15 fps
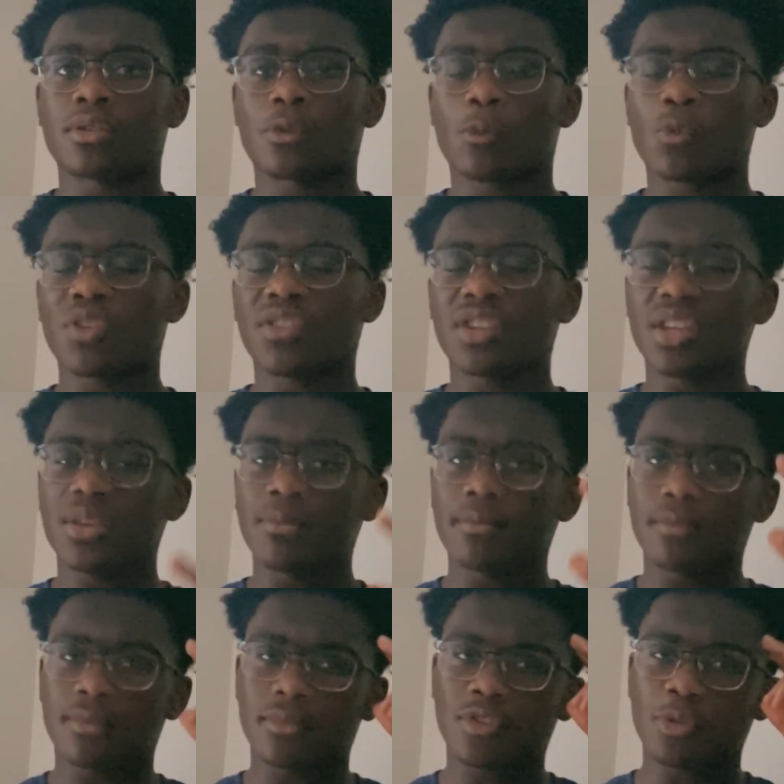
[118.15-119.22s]
we
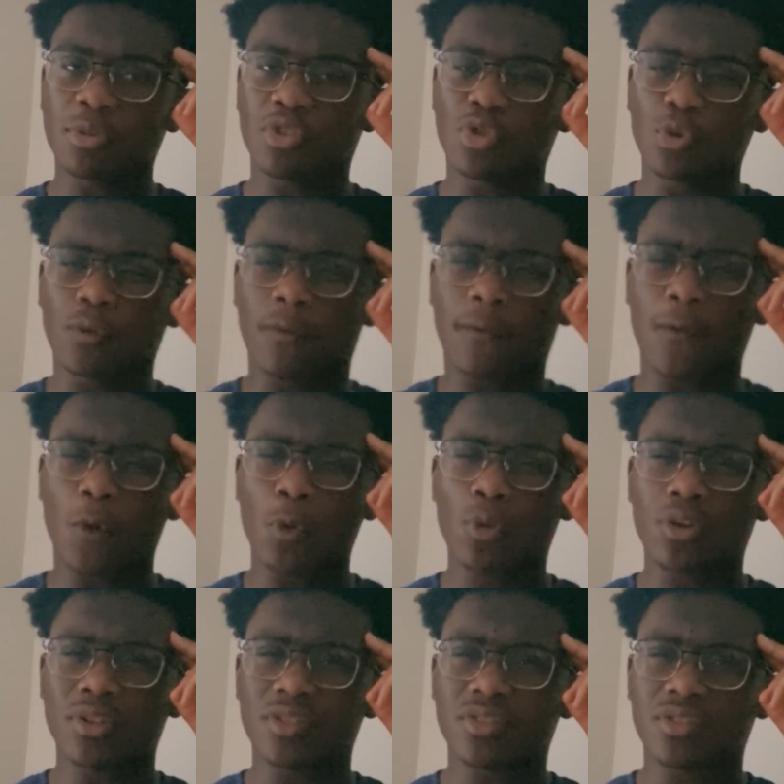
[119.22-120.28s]
seem to be too
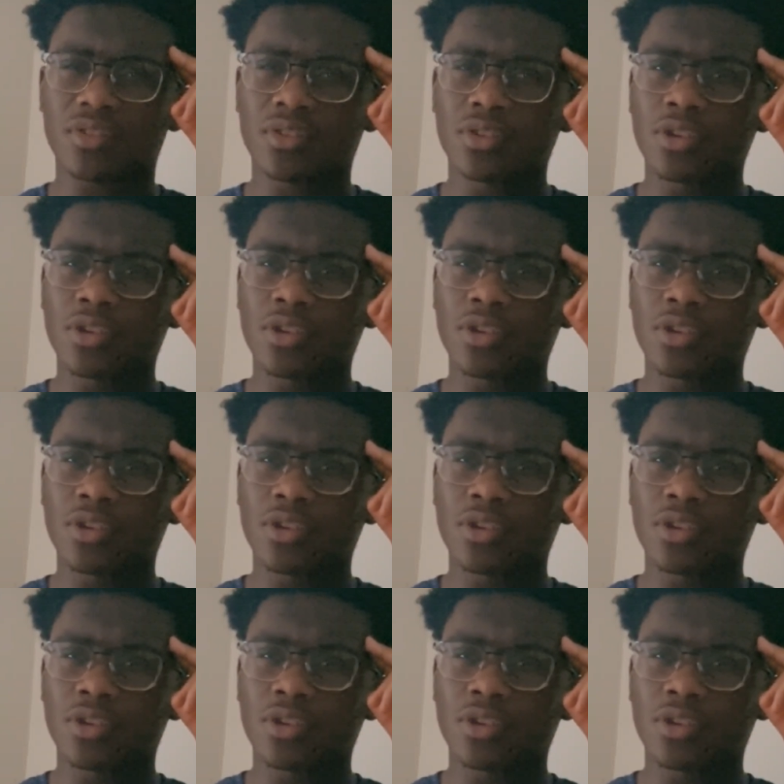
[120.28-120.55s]
focused